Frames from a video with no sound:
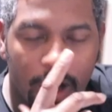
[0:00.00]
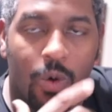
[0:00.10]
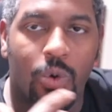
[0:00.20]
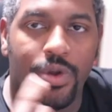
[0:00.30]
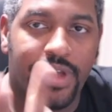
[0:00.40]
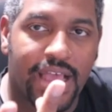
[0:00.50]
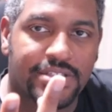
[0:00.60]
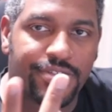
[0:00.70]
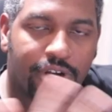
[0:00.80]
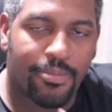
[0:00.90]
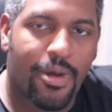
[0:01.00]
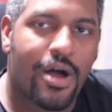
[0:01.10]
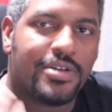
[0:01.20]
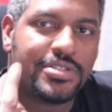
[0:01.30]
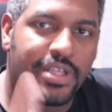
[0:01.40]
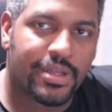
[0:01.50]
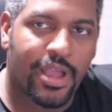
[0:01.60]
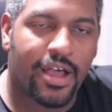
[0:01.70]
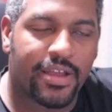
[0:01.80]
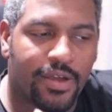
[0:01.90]
Or you cast it on the boss, it
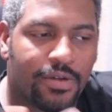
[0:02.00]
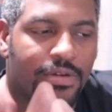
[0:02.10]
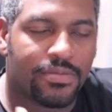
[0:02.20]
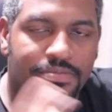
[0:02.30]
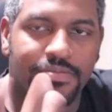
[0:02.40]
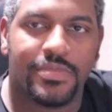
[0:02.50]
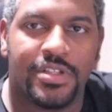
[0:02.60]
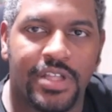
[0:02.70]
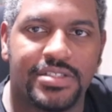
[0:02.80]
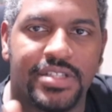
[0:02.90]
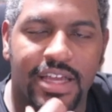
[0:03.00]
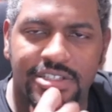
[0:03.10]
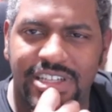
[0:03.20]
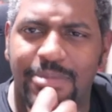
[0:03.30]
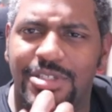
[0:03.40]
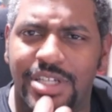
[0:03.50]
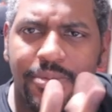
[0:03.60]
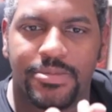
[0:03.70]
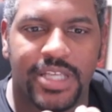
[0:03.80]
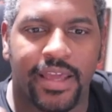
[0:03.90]
does the extra damage. You get what
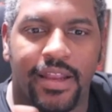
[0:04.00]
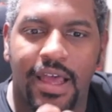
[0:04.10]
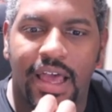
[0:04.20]
I'm saying?